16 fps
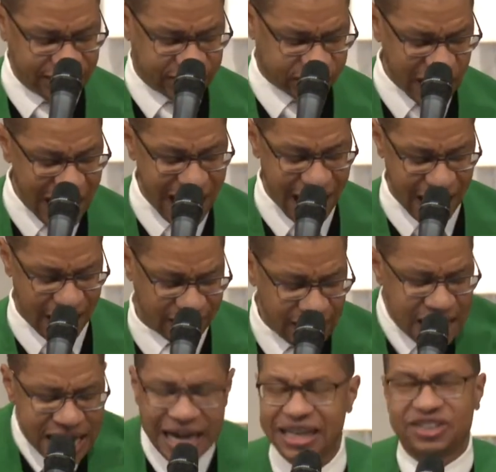said.
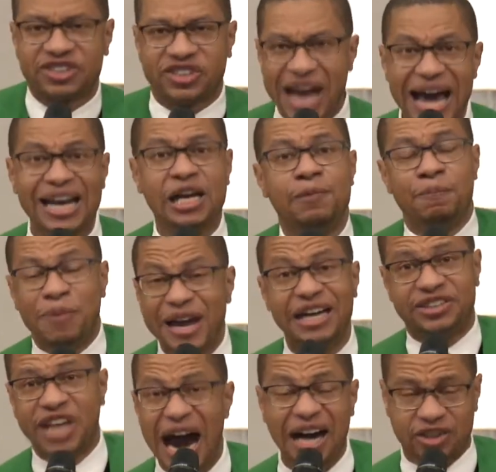He said he'd be a
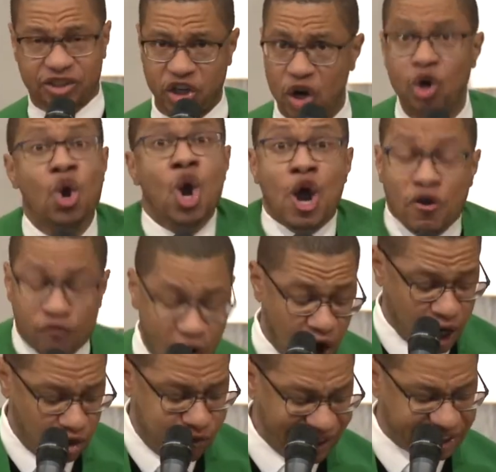doctor for
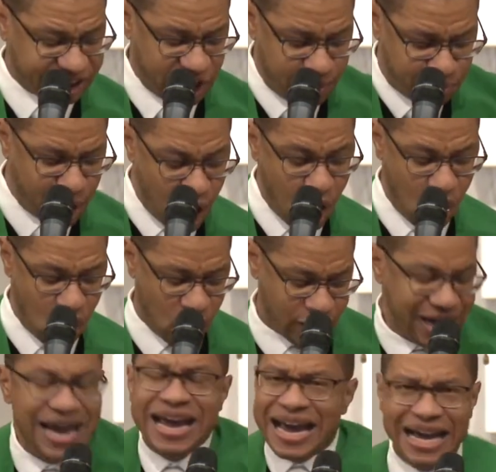the rich and
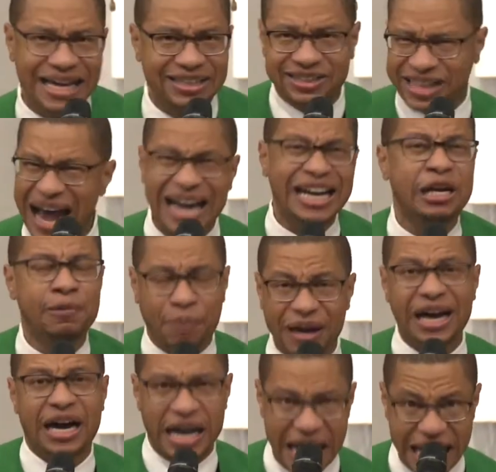poor. He said he'd be
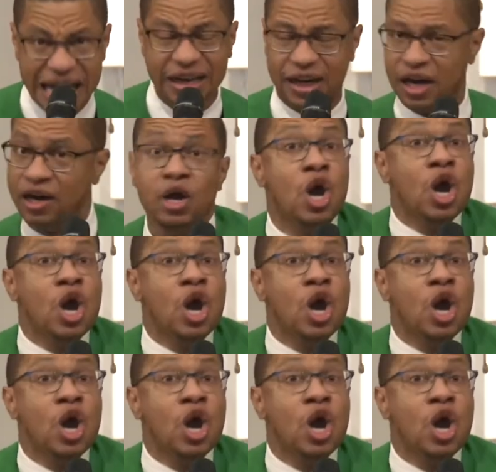a healer